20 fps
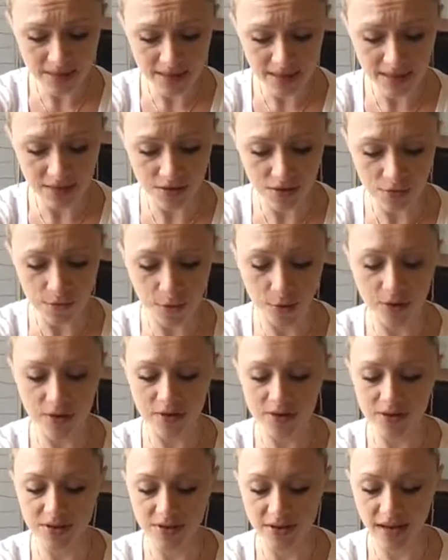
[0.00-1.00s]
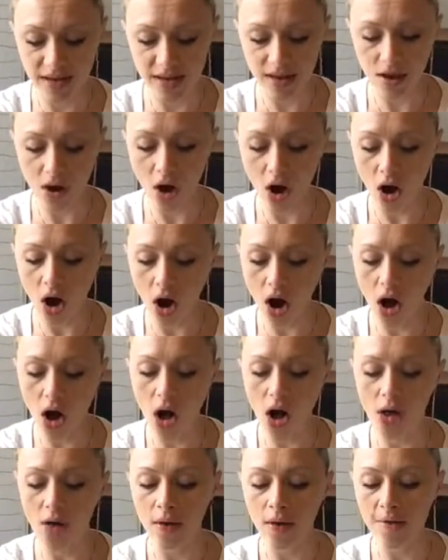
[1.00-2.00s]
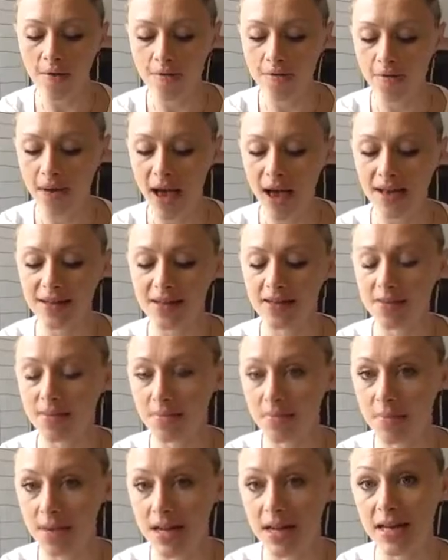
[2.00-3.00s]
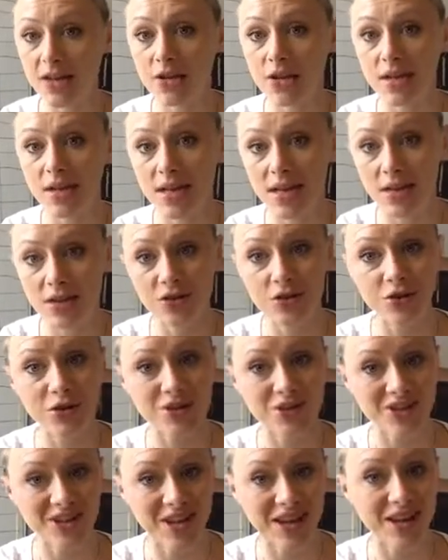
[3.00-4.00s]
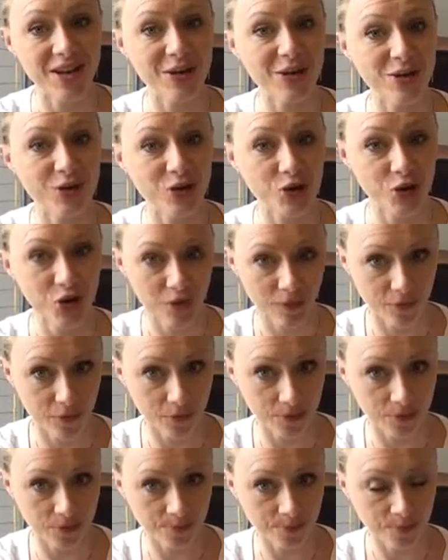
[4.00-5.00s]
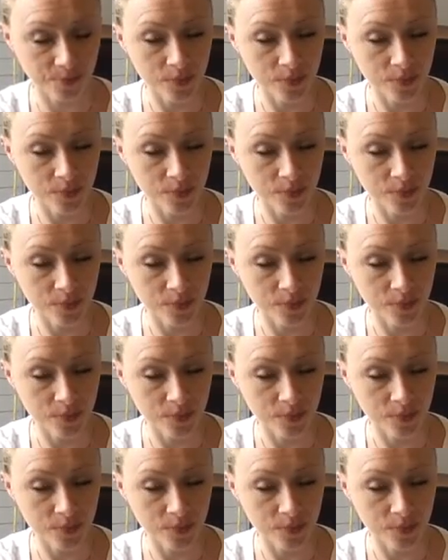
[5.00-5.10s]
stands for Say All Fast Minute Each Day Shuffled.